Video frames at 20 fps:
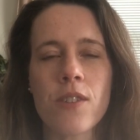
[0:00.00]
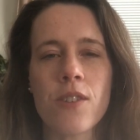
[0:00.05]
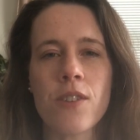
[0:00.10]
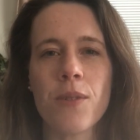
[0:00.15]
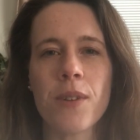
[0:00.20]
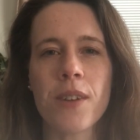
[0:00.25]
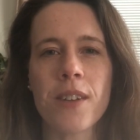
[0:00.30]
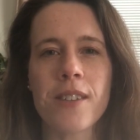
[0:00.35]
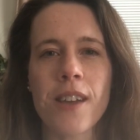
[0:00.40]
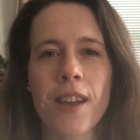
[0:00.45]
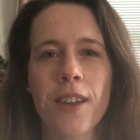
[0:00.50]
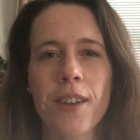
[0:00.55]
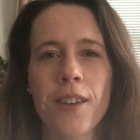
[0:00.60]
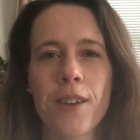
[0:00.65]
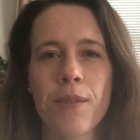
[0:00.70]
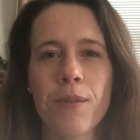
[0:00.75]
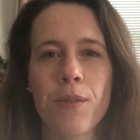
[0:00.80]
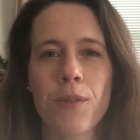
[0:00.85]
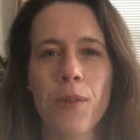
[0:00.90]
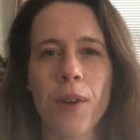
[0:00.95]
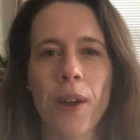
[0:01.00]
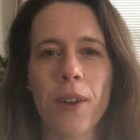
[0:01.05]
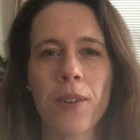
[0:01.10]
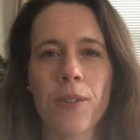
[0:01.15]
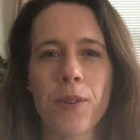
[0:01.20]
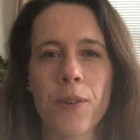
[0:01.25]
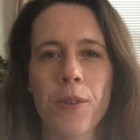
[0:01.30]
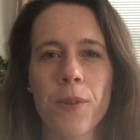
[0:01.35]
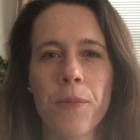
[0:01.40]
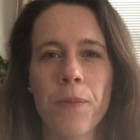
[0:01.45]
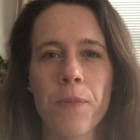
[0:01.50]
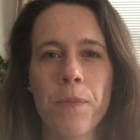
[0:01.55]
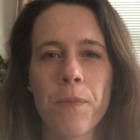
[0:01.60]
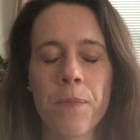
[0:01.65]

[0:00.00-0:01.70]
new executive director.